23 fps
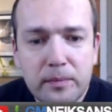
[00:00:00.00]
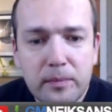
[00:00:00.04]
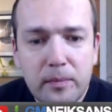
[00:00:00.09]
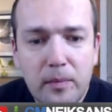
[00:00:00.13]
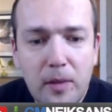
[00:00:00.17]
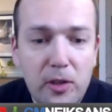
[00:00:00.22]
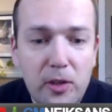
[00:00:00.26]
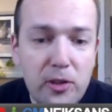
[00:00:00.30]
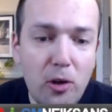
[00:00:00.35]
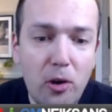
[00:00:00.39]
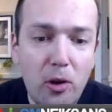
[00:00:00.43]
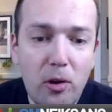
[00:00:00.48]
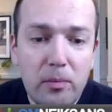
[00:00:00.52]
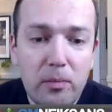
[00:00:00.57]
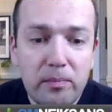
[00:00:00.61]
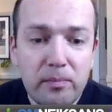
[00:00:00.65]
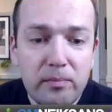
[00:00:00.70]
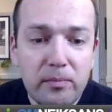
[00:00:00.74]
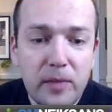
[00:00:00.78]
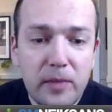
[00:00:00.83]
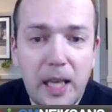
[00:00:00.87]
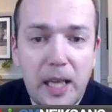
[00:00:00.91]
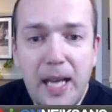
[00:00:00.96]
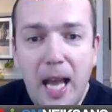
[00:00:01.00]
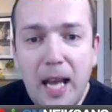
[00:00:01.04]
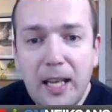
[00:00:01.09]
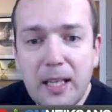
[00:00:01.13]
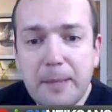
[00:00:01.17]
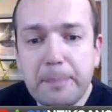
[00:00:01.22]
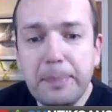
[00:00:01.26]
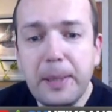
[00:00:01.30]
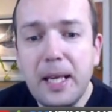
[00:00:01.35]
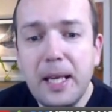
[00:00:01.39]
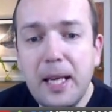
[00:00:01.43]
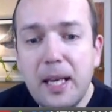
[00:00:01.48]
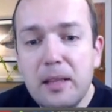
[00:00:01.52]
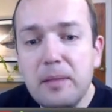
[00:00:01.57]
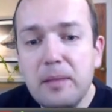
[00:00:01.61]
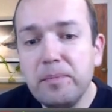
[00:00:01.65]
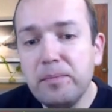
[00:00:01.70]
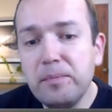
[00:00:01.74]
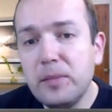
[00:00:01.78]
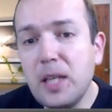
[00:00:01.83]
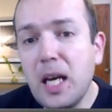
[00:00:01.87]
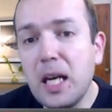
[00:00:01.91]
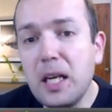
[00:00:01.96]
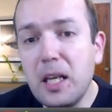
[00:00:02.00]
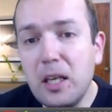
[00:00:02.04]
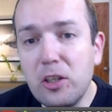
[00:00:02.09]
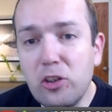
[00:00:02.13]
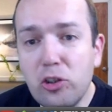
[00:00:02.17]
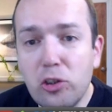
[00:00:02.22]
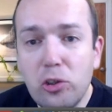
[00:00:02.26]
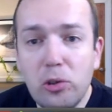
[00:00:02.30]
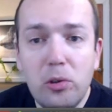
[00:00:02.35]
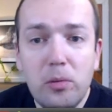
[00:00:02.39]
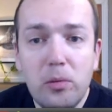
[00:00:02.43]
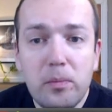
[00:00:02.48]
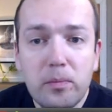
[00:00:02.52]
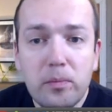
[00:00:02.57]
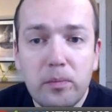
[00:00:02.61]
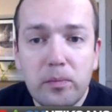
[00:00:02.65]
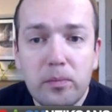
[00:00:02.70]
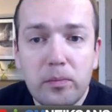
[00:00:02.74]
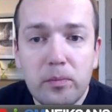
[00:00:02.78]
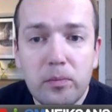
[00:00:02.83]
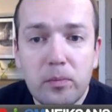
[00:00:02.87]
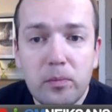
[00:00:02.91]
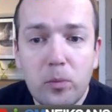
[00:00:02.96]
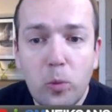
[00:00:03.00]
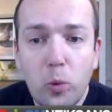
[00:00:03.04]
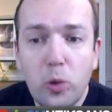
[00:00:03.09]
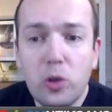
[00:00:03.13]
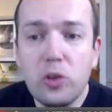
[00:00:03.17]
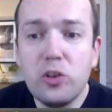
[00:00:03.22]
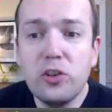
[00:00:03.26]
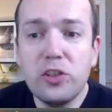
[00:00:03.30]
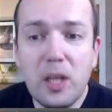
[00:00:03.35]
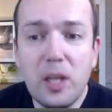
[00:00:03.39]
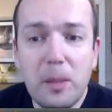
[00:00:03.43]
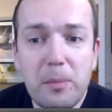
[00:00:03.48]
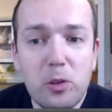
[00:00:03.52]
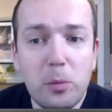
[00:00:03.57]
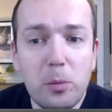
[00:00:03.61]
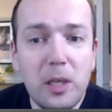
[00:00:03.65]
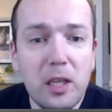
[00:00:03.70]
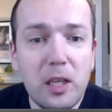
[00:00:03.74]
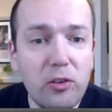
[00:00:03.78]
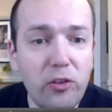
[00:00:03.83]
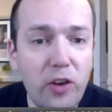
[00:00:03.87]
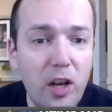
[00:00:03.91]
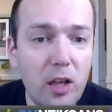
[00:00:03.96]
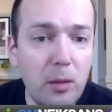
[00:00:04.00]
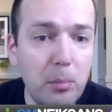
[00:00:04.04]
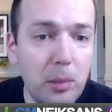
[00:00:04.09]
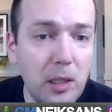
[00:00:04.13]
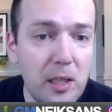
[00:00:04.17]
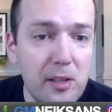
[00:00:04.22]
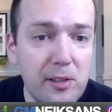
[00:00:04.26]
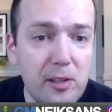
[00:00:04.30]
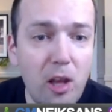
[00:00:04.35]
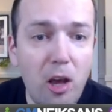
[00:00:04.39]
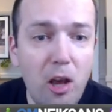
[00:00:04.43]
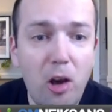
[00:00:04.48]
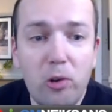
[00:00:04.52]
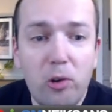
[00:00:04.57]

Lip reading: So Karyakin played knight h2, which seems to be incredibly slow.